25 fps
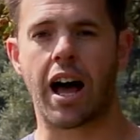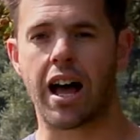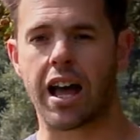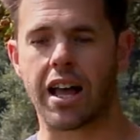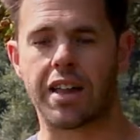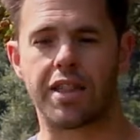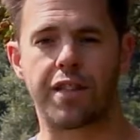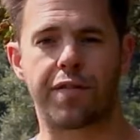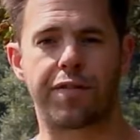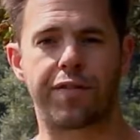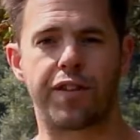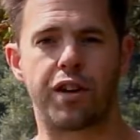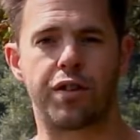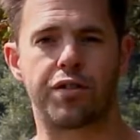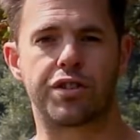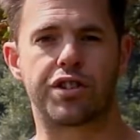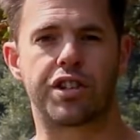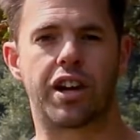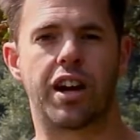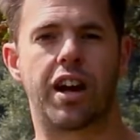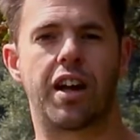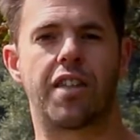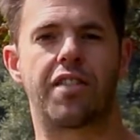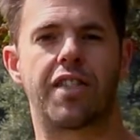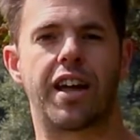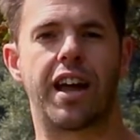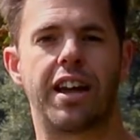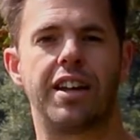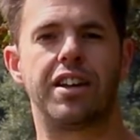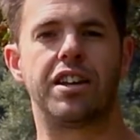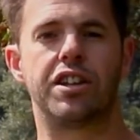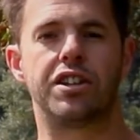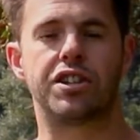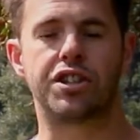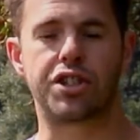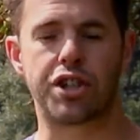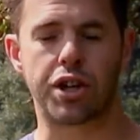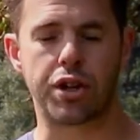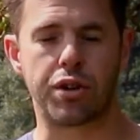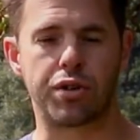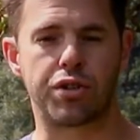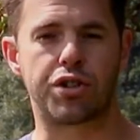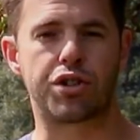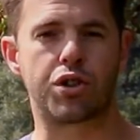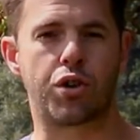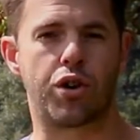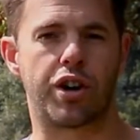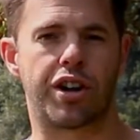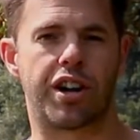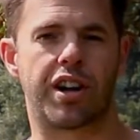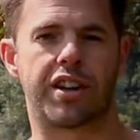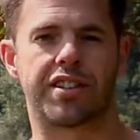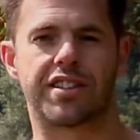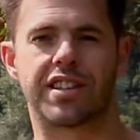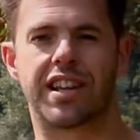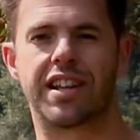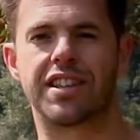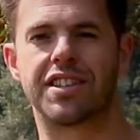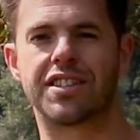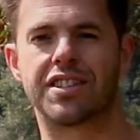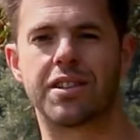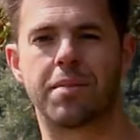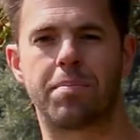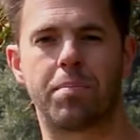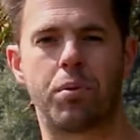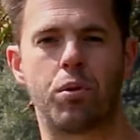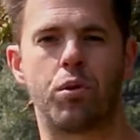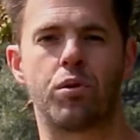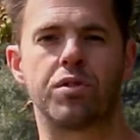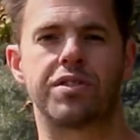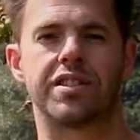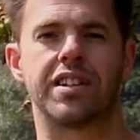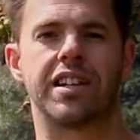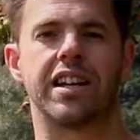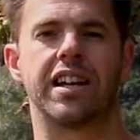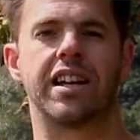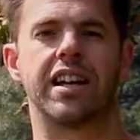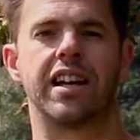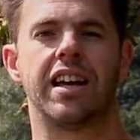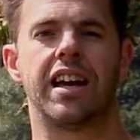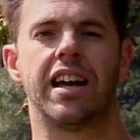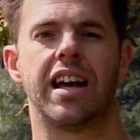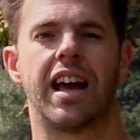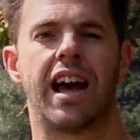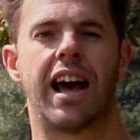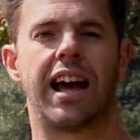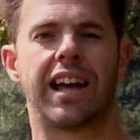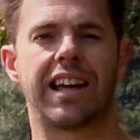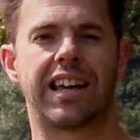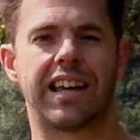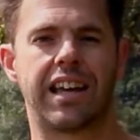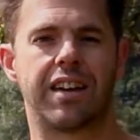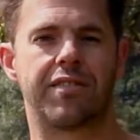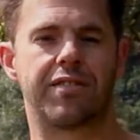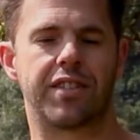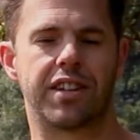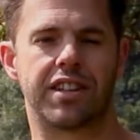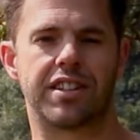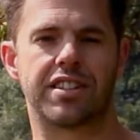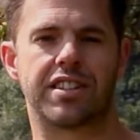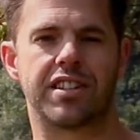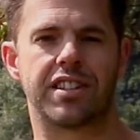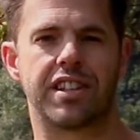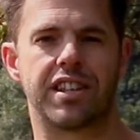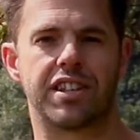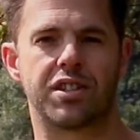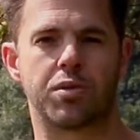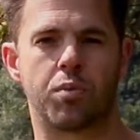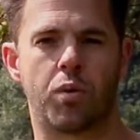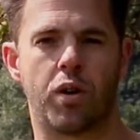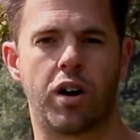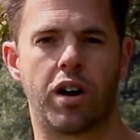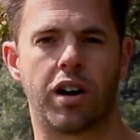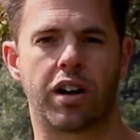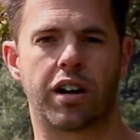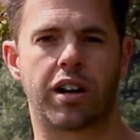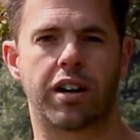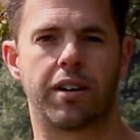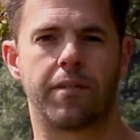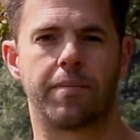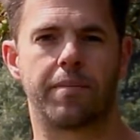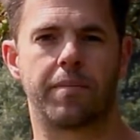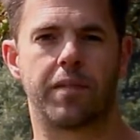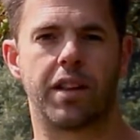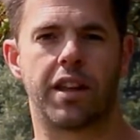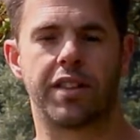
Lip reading: in the future, then do join us in supporting and giving to this work.